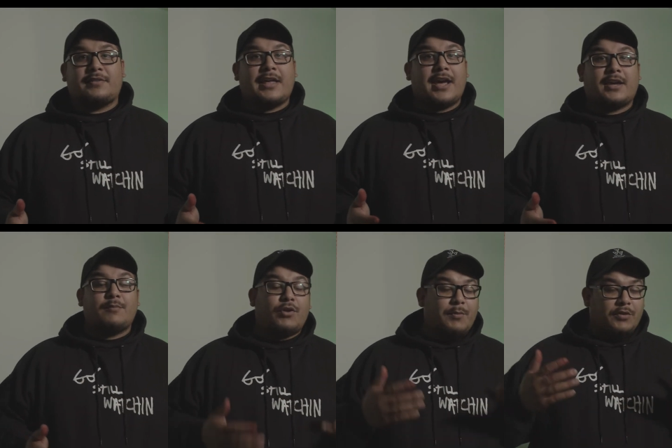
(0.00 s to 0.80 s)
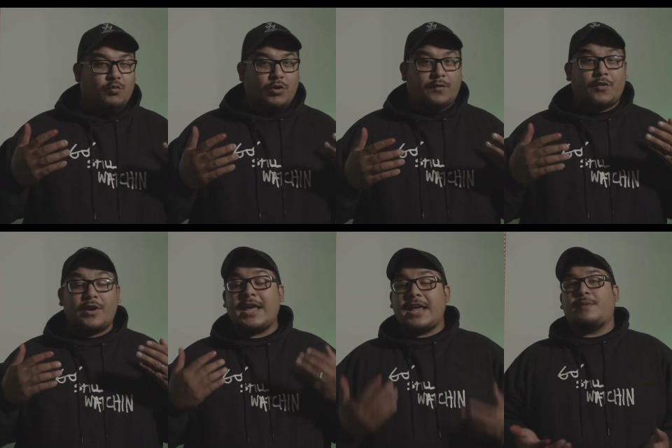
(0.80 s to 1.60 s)
that can pretty much work for
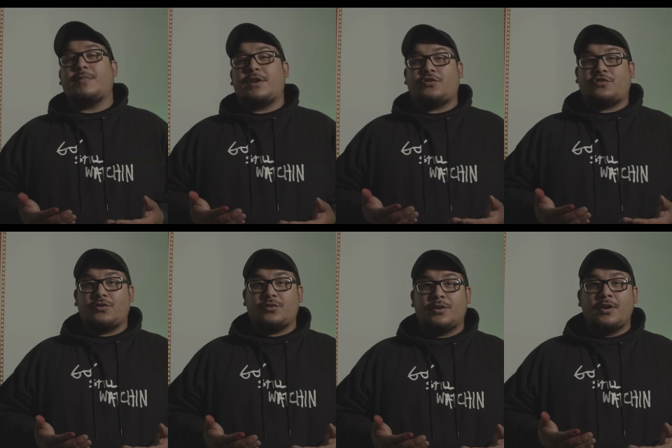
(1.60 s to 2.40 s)
anybody's shoot.